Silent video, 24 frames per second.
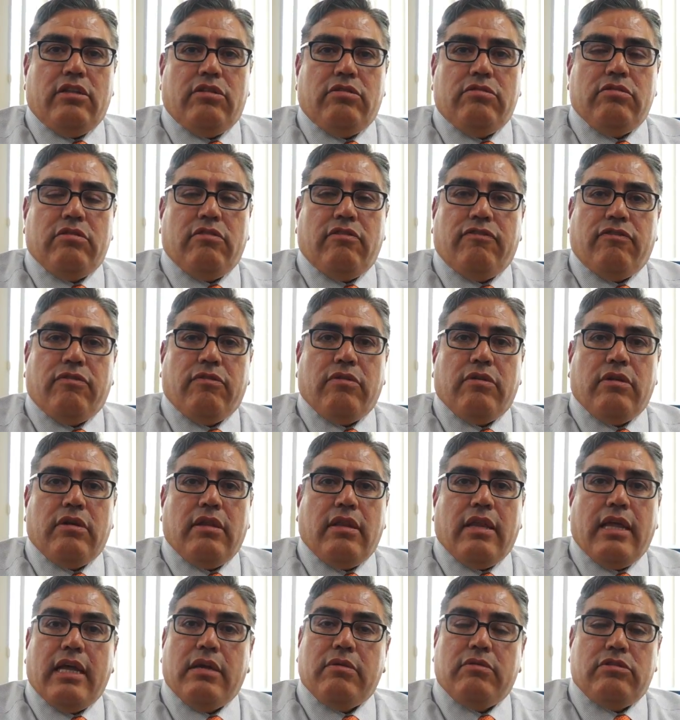through the
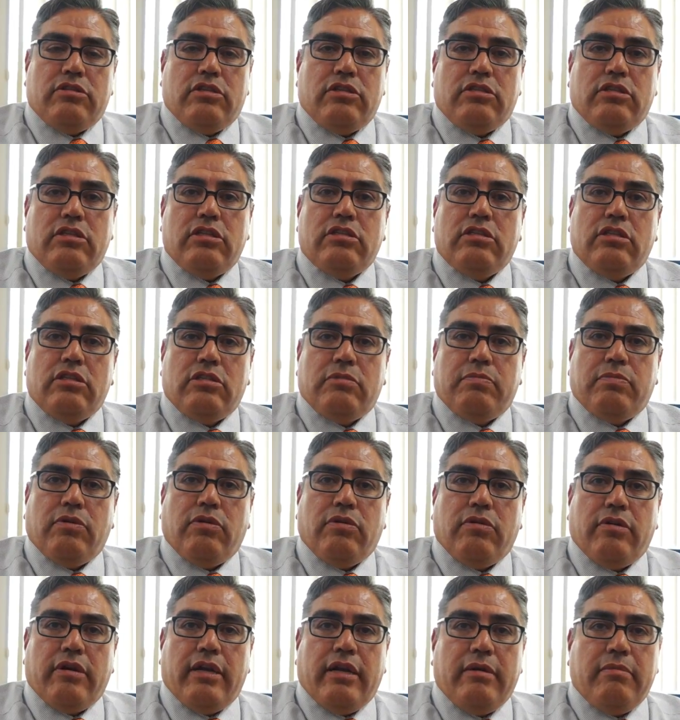Foreign Language Assistance
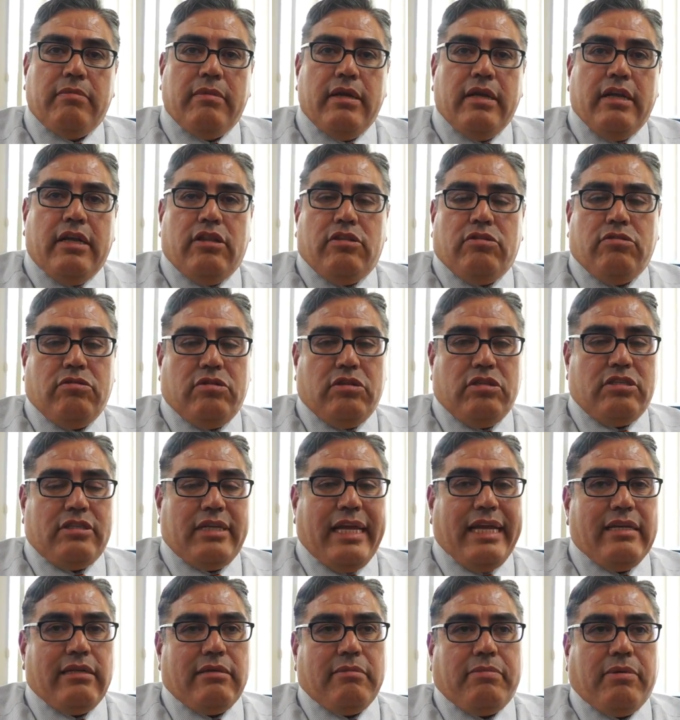Program through the
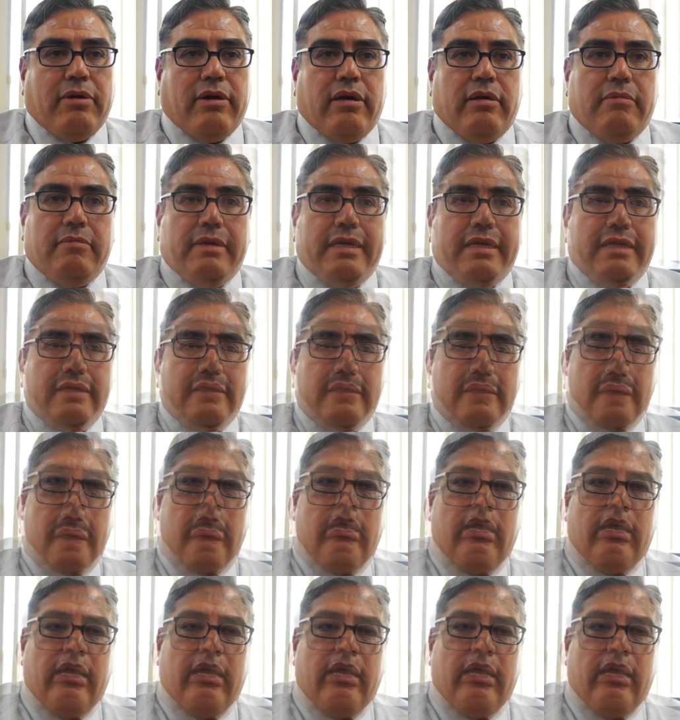State Department.